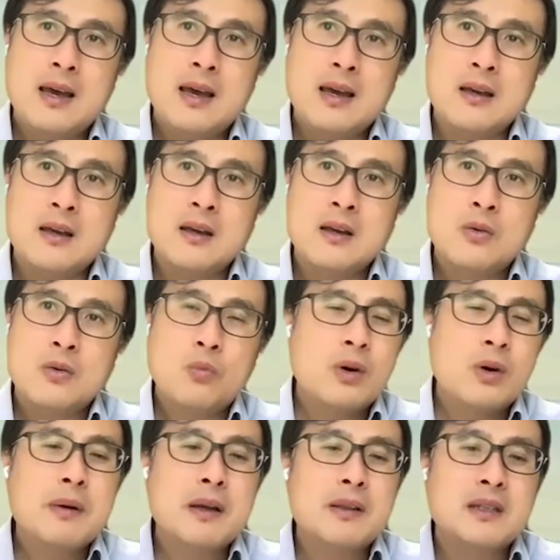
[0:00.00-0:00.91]
hey,
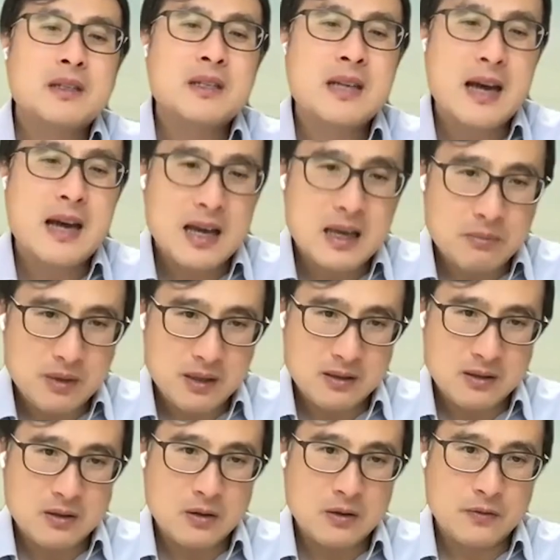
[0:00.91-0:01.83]
what about the
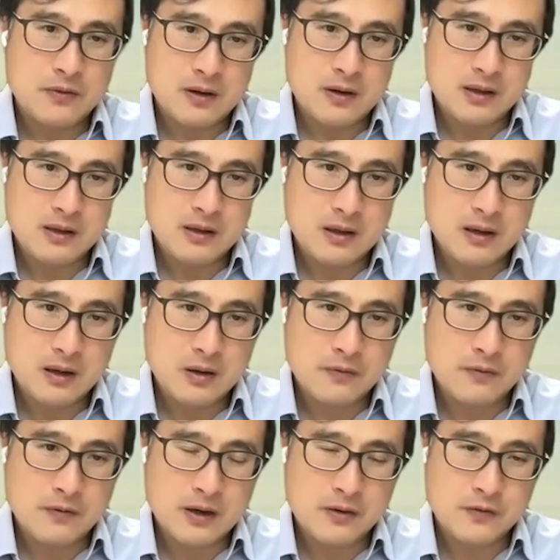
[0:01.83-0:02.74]
timing of
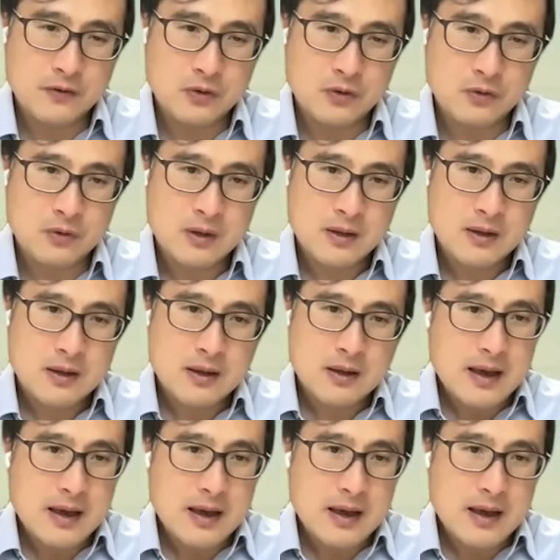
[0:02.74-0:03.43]
our food?